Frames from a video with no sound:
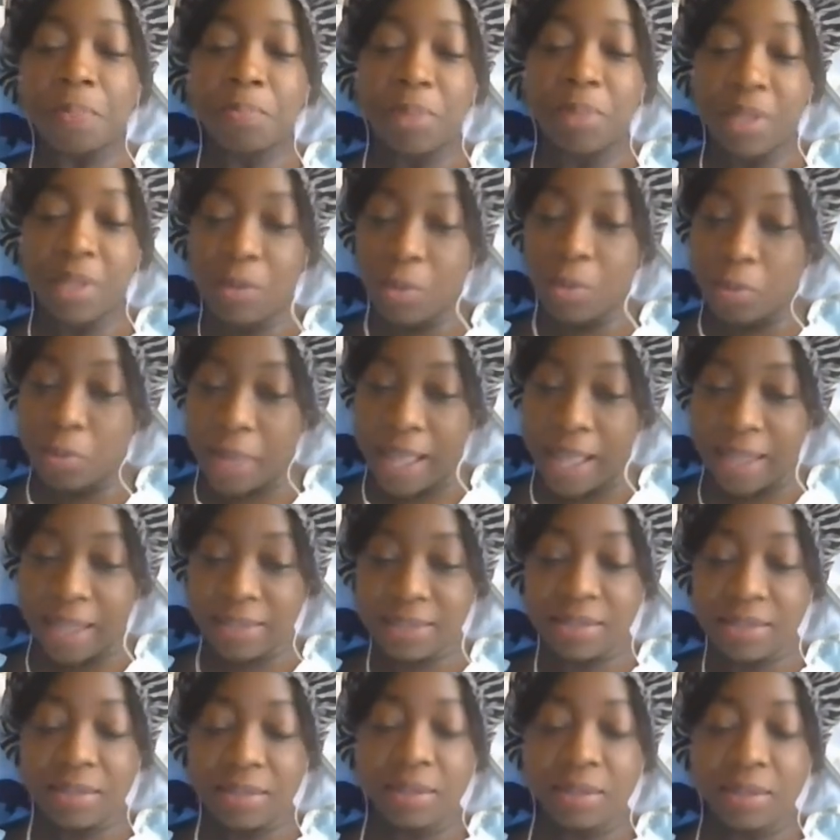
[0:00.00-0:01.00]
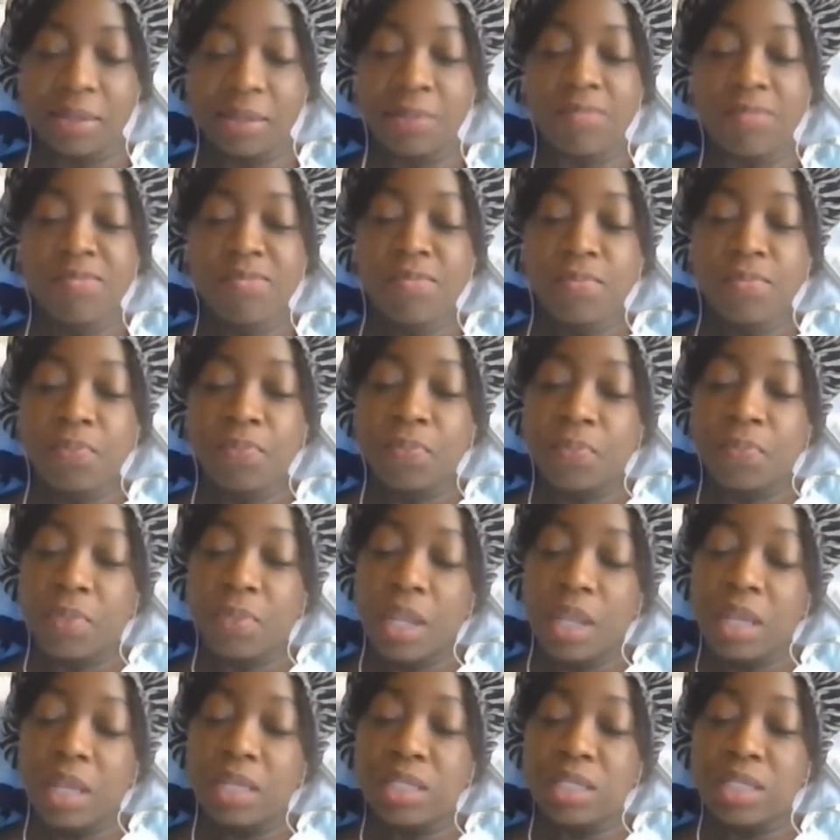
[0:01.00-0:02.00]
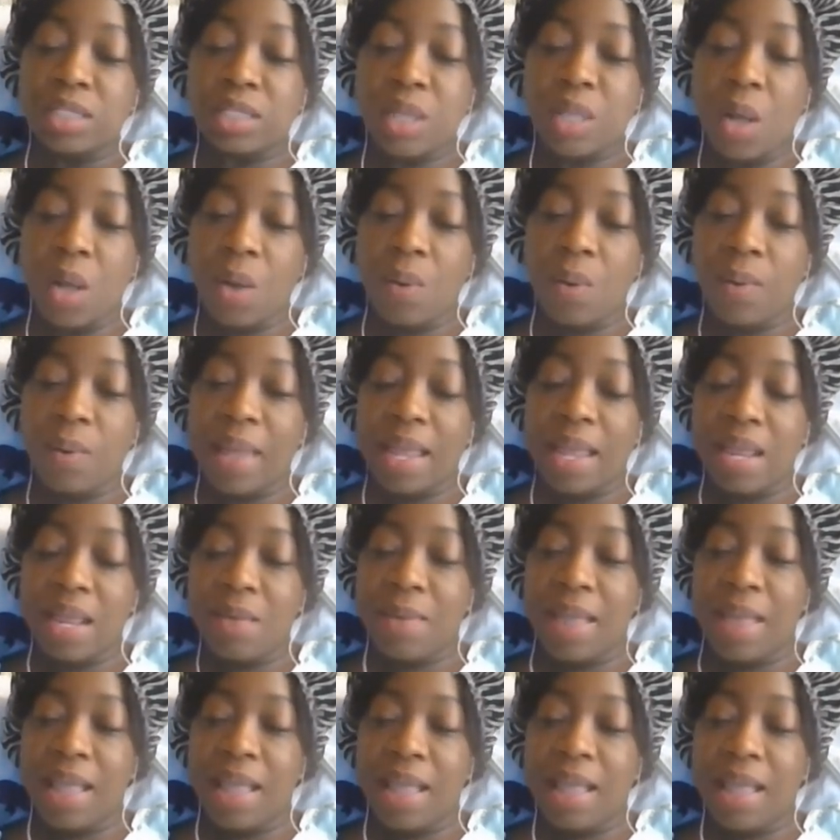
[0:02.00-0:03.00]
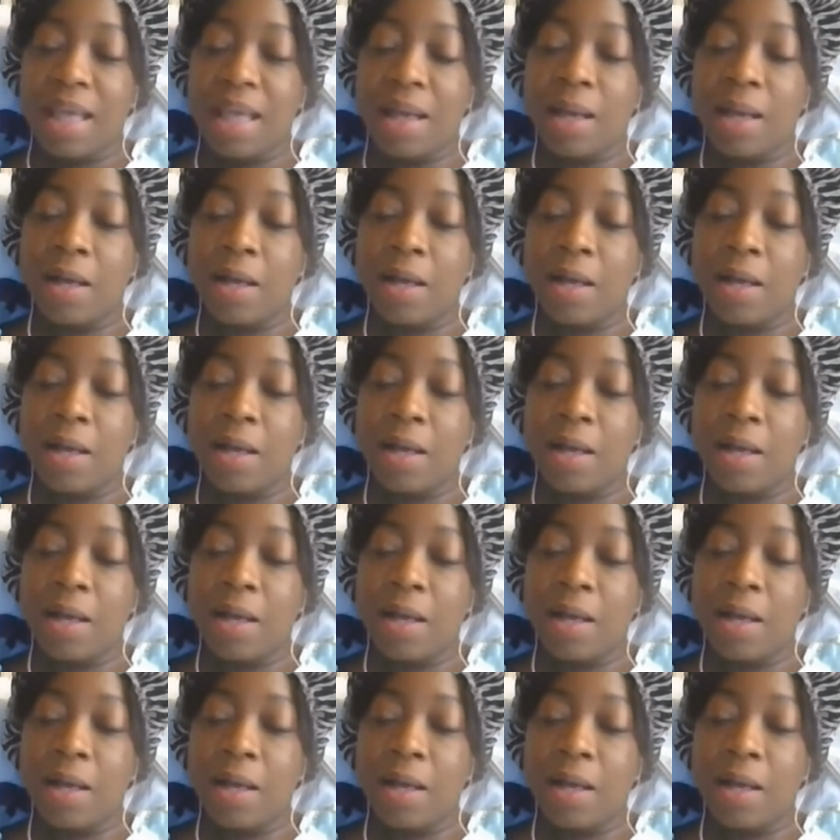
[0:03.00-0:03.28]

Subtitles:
But they were packed. So anyway,